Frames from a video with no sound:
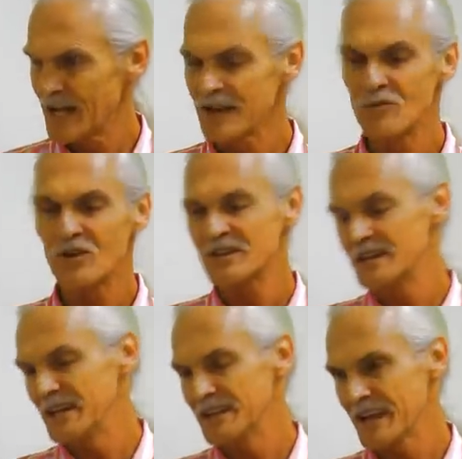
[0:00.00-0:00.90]
I think more
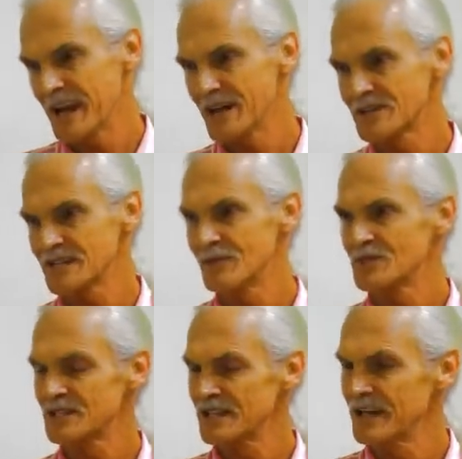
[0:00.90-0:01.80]
than anything else, it
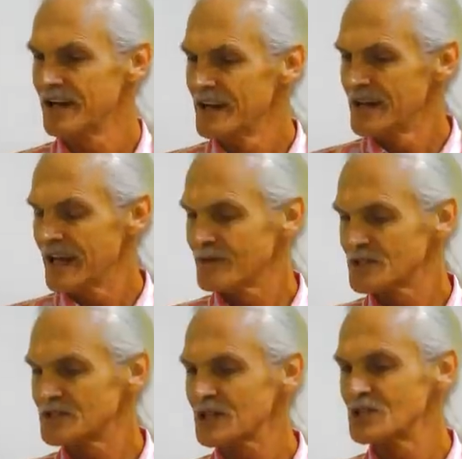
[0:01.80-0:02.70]

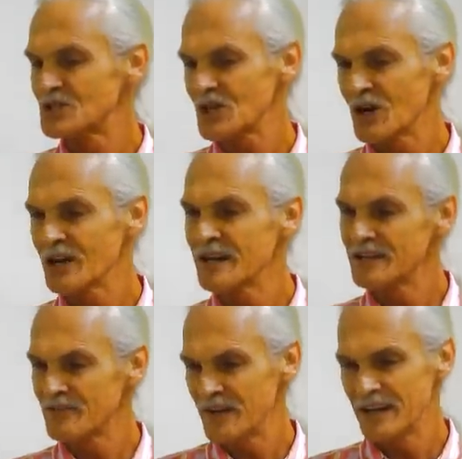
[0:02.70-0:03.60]
was the concern
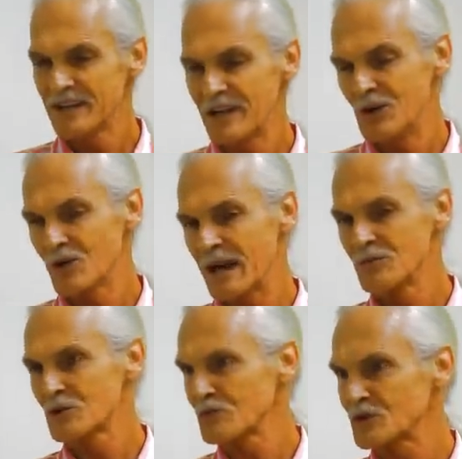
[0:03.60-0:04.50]
and the feeling that you were
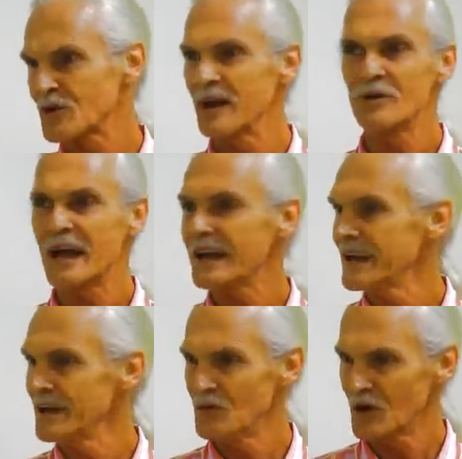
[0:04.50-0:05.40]
able to portray
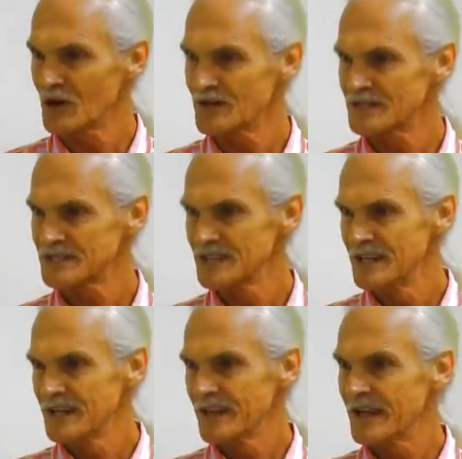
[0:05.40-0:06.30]
without any words
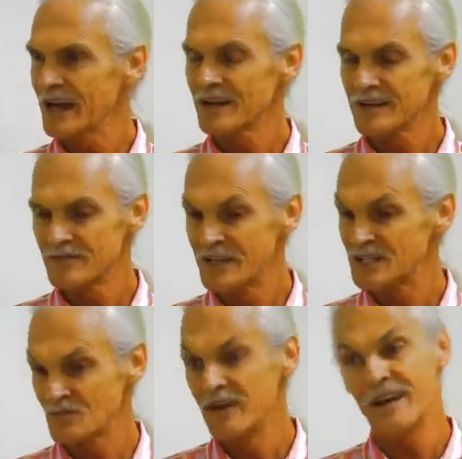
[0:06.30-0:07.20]
that
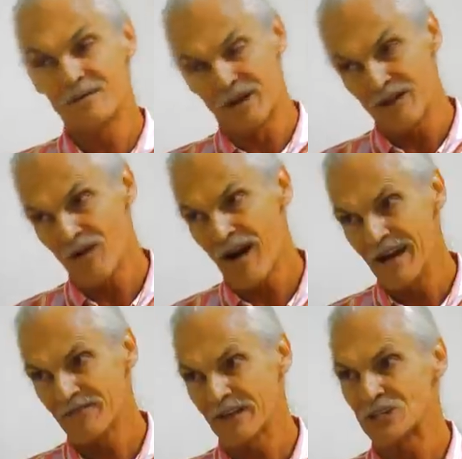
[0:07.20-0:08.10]
convinced me and my
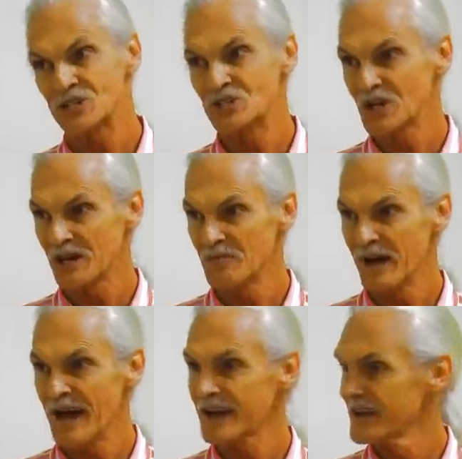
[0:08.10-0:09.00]
wife that she should come
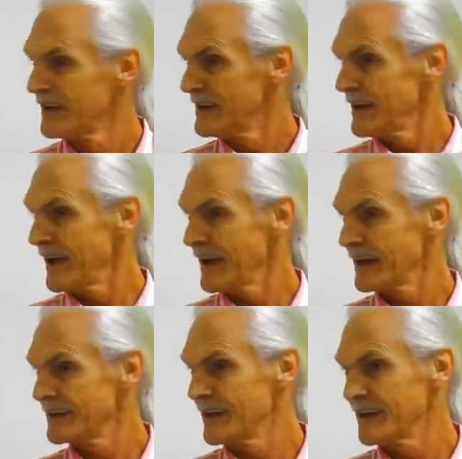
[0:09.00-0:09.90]
back
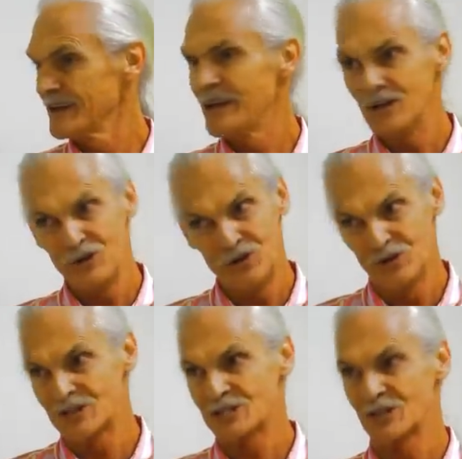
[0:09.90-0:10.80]
and let you
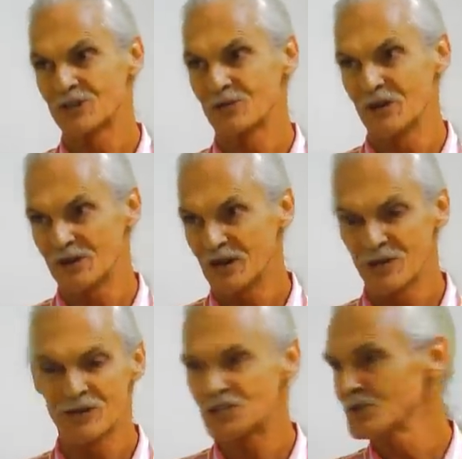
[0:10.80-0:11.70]
do the surgery on
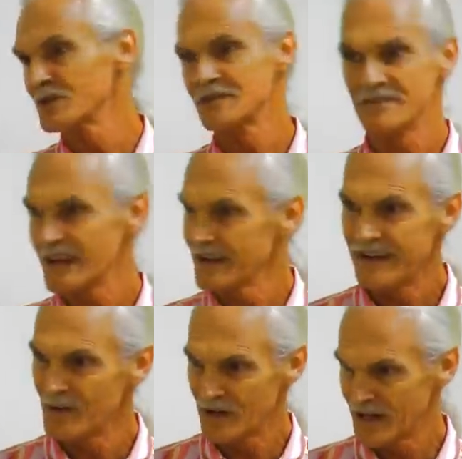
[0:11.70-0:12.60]
her where she wouldn't have let
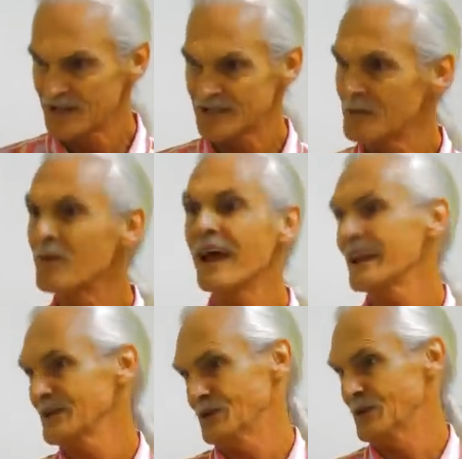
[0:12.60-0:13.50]
anyone else on the
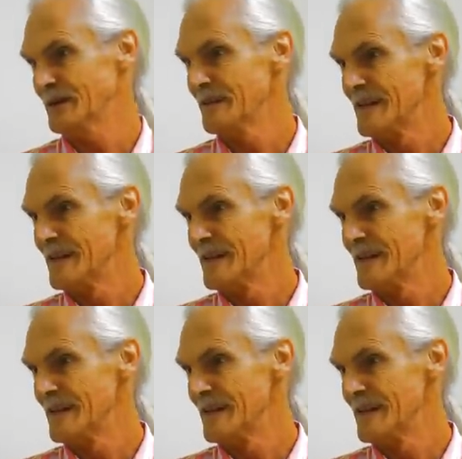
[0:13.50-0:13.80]
planet do it.